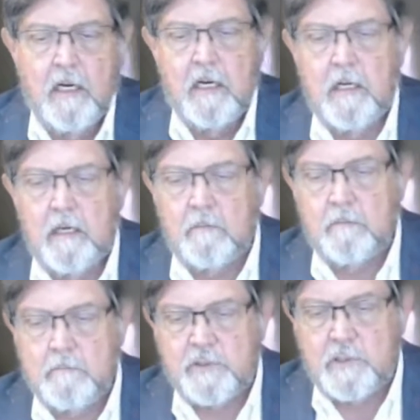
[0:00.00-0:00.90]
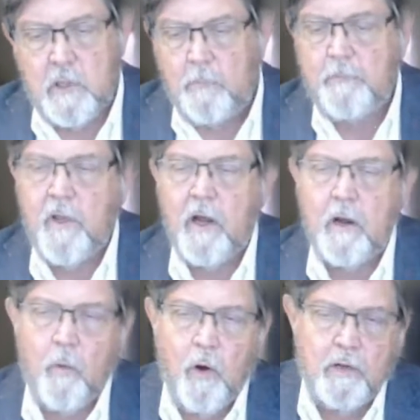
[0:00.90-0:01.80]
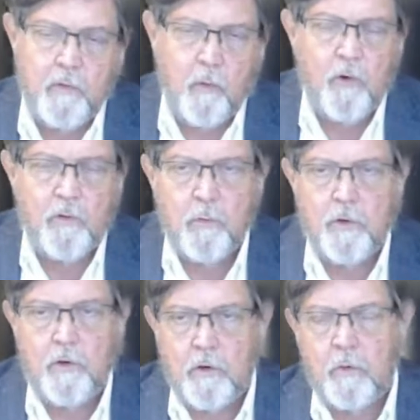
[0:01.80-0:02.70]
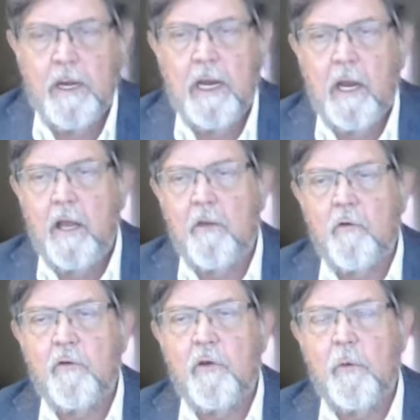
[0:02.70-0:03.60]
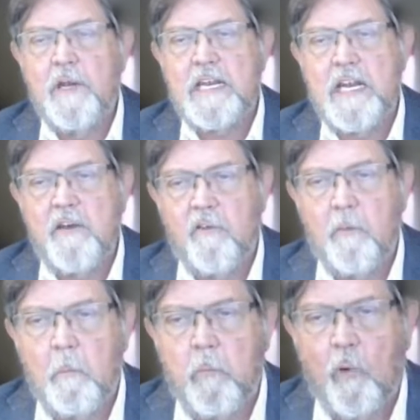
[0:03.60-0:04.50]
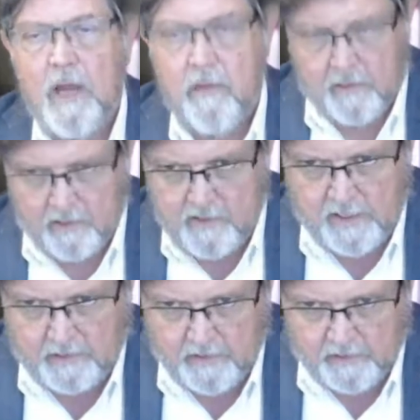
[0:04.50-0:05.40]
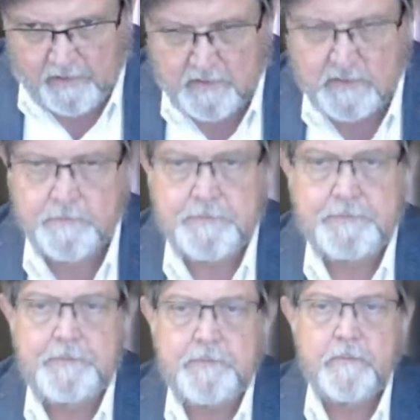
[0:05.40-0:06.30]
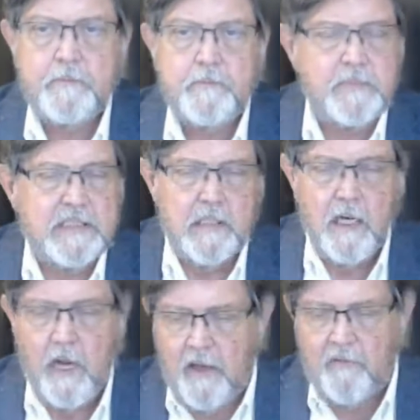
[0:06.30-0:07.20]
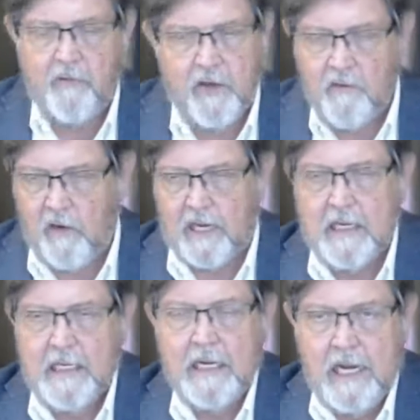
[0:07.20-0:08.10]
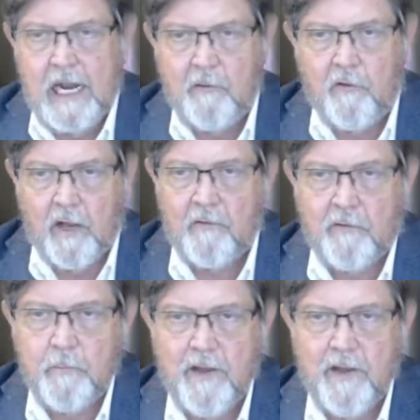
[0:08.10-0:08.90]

What Joyce would do is she would teach them breathing techniques. And that sounds like nonsense.